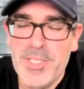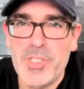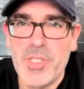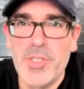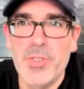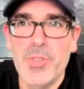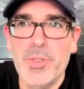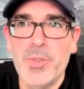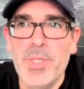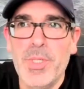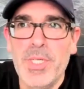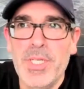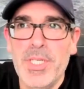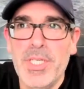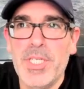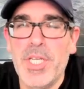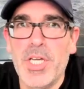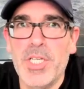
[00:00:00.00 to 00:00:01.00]
So
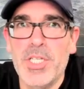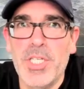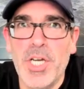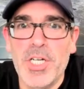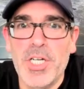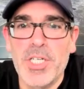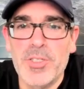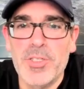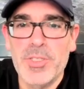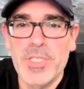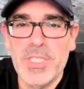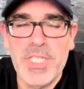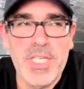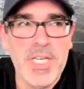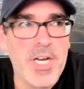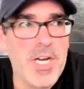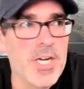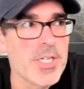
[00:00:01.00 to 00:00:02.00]
not
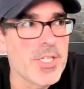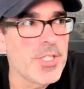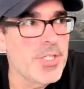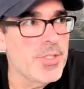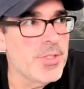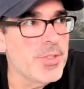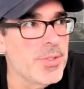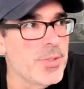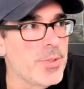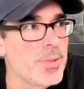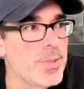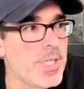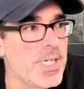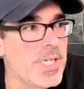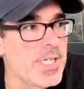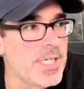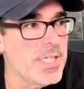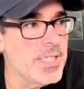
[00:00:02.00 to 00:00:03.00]
only are you,